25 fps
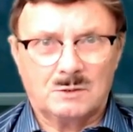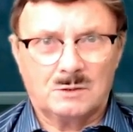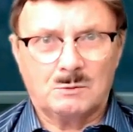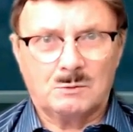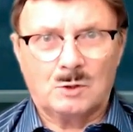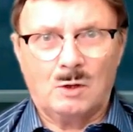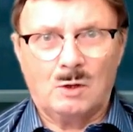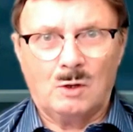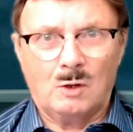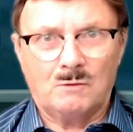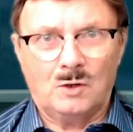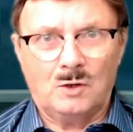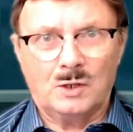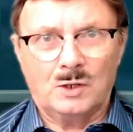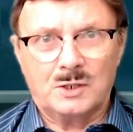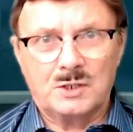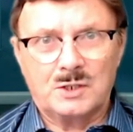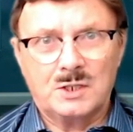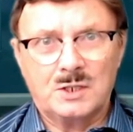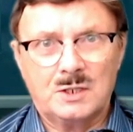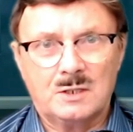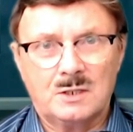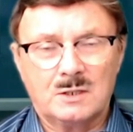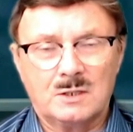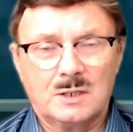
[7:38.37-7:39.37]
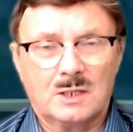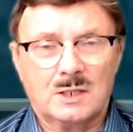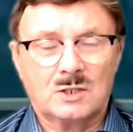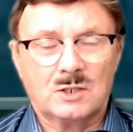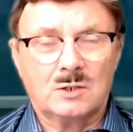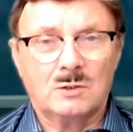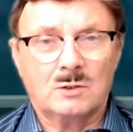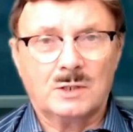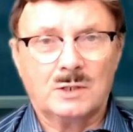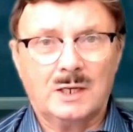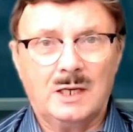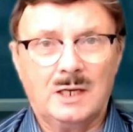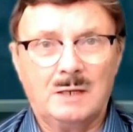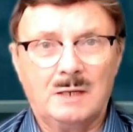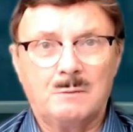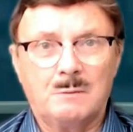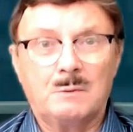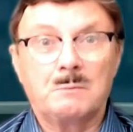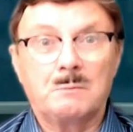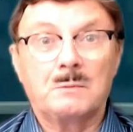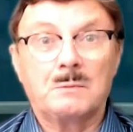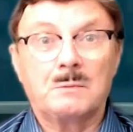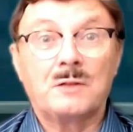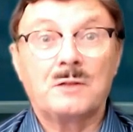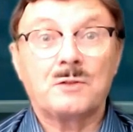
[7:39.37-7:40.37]
we're all volunteers. That's okay.
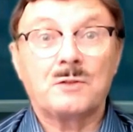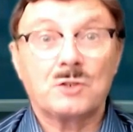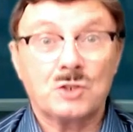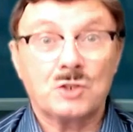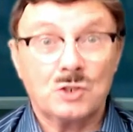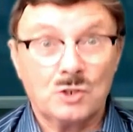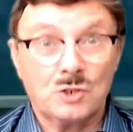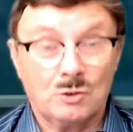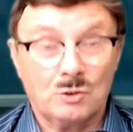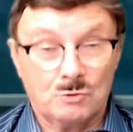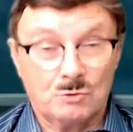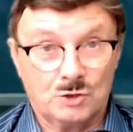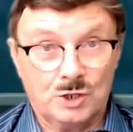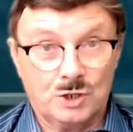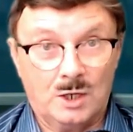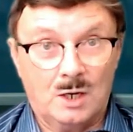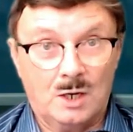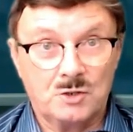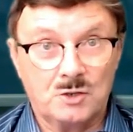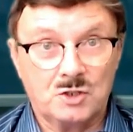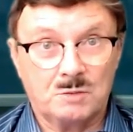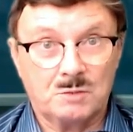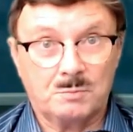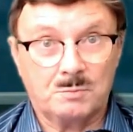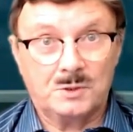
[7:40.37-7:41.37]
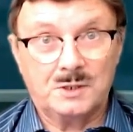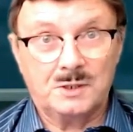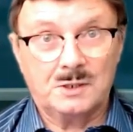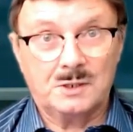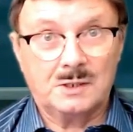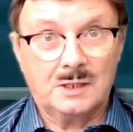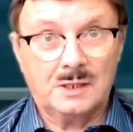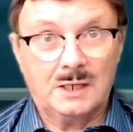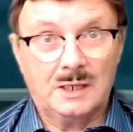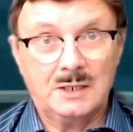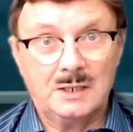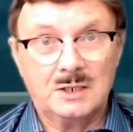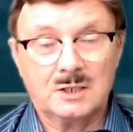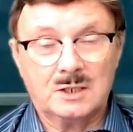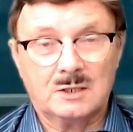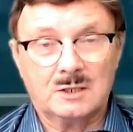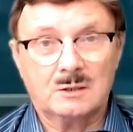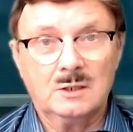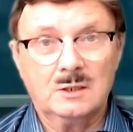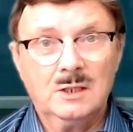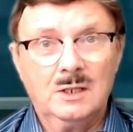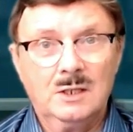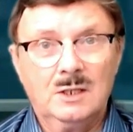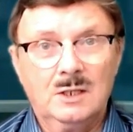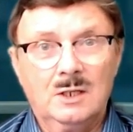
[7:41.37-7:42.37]
And there's no charge to bring a case.
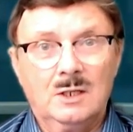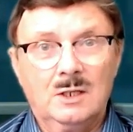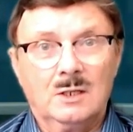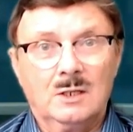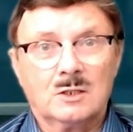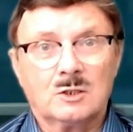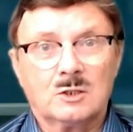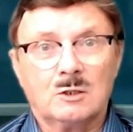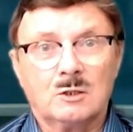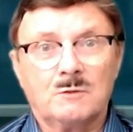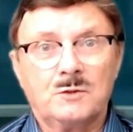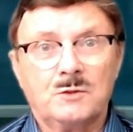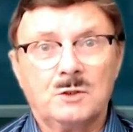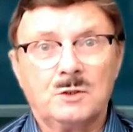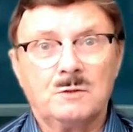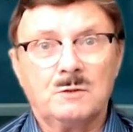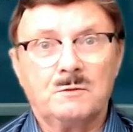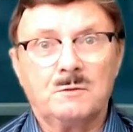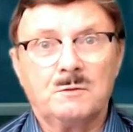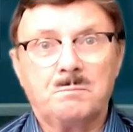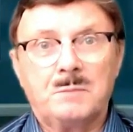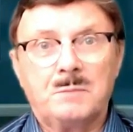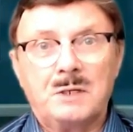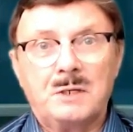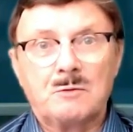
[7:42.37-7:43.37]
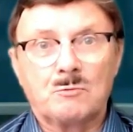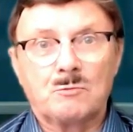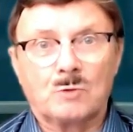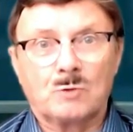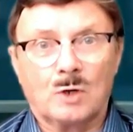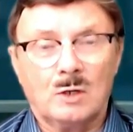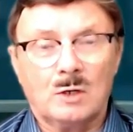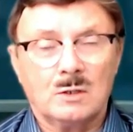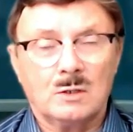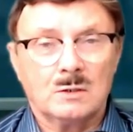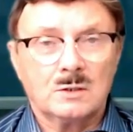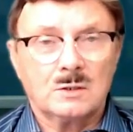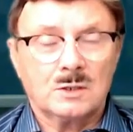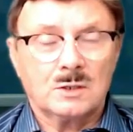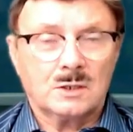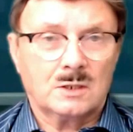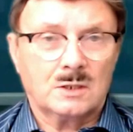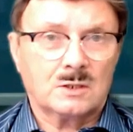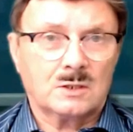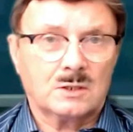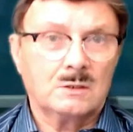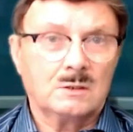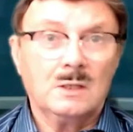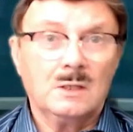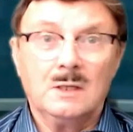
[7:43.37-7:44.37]
So if you've been wronged,
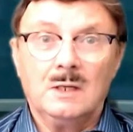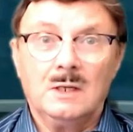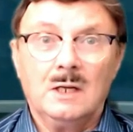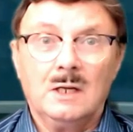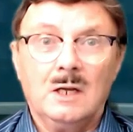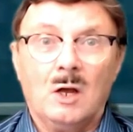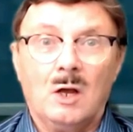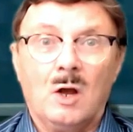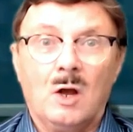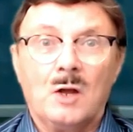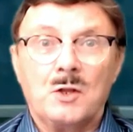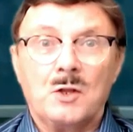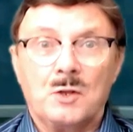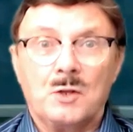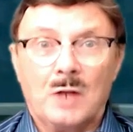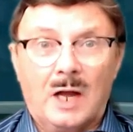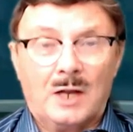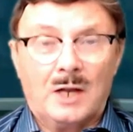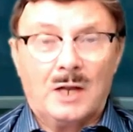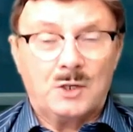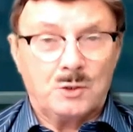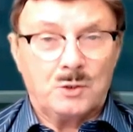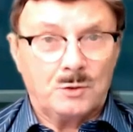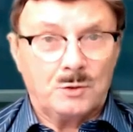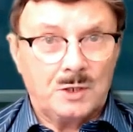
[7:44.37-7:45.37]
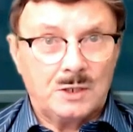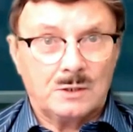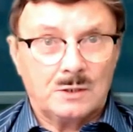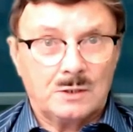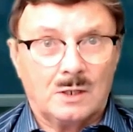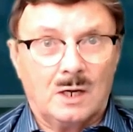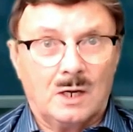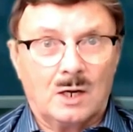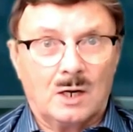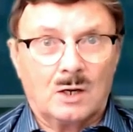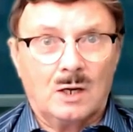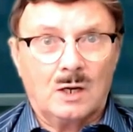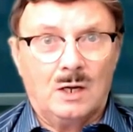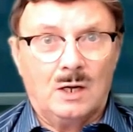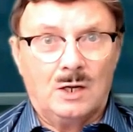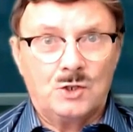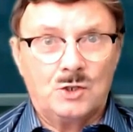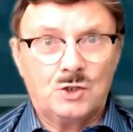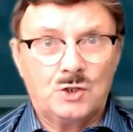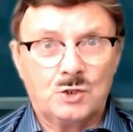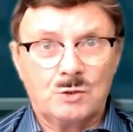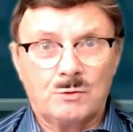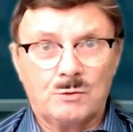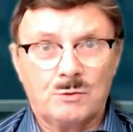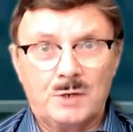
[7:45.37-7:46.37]
and you need a
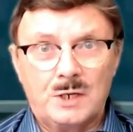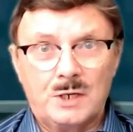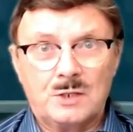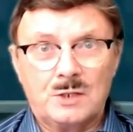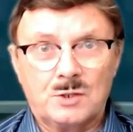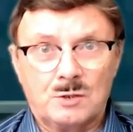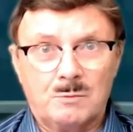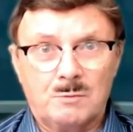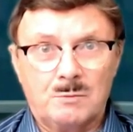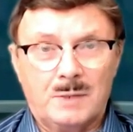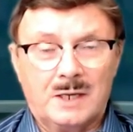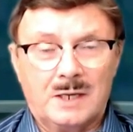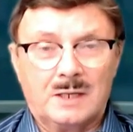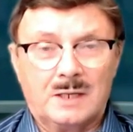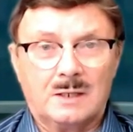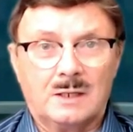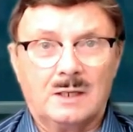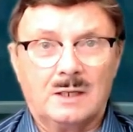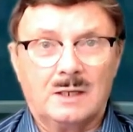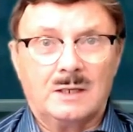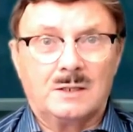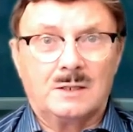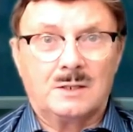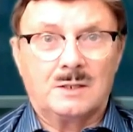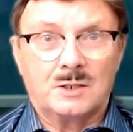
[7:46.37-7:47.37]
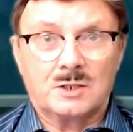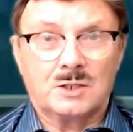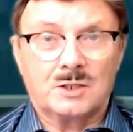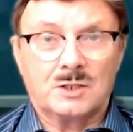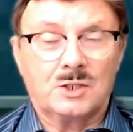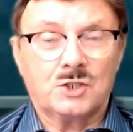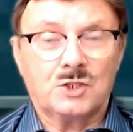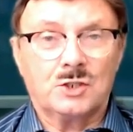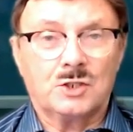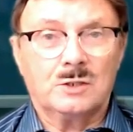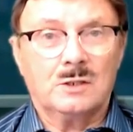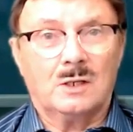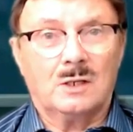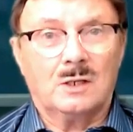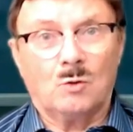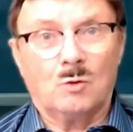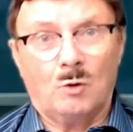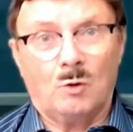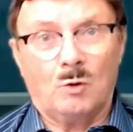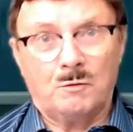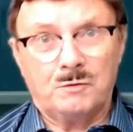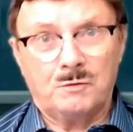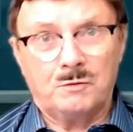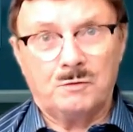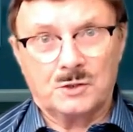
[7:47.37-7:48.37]
jury to make a decision, a
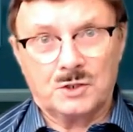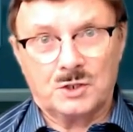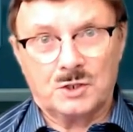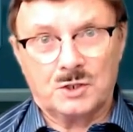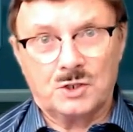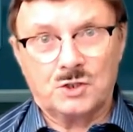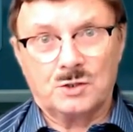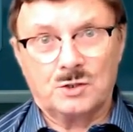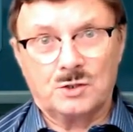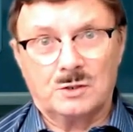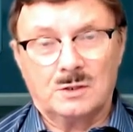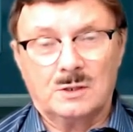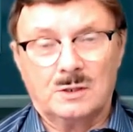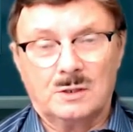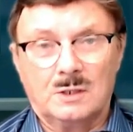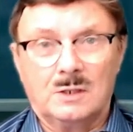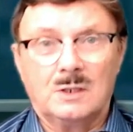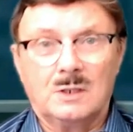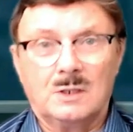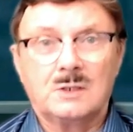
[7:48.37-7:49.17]
lawful decision,